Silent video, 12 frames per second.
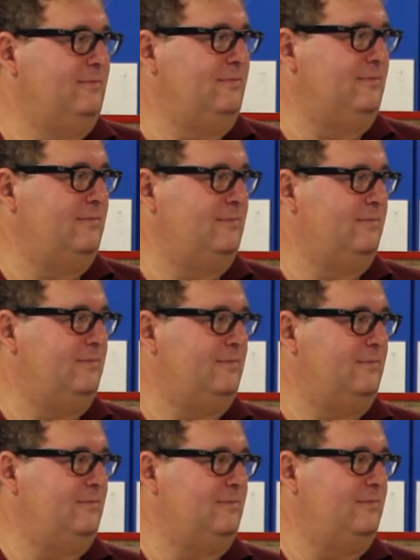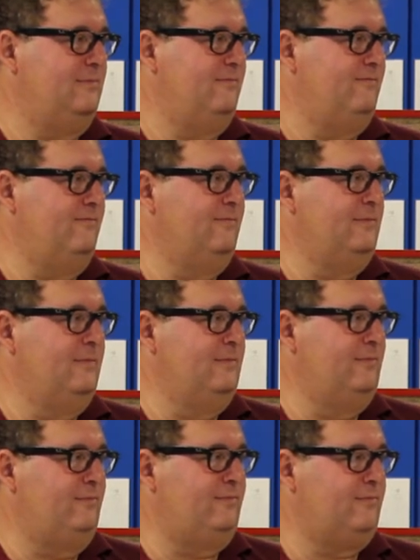
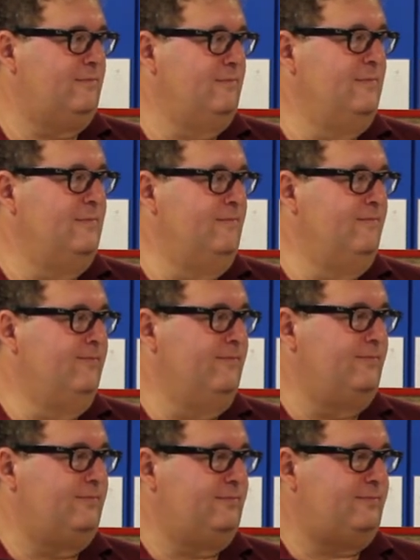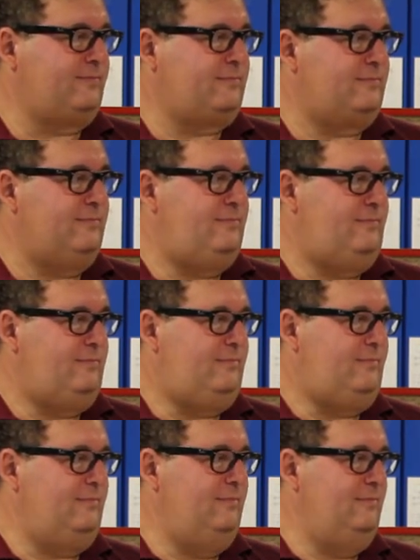
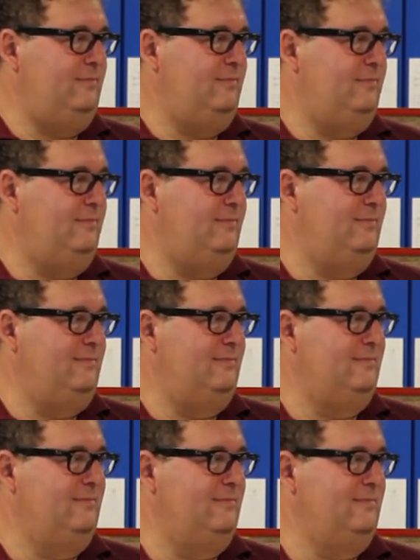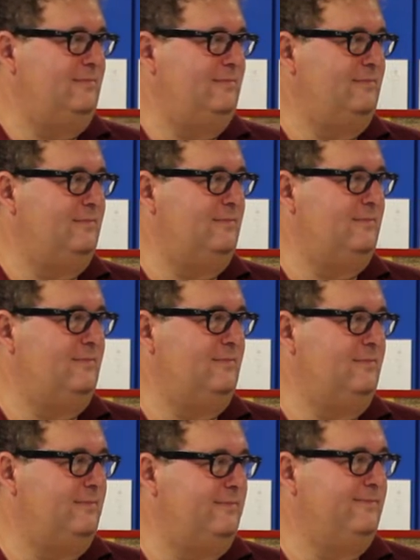
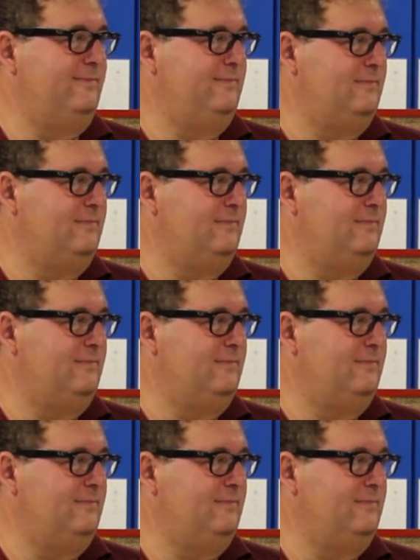This person isn't speaking.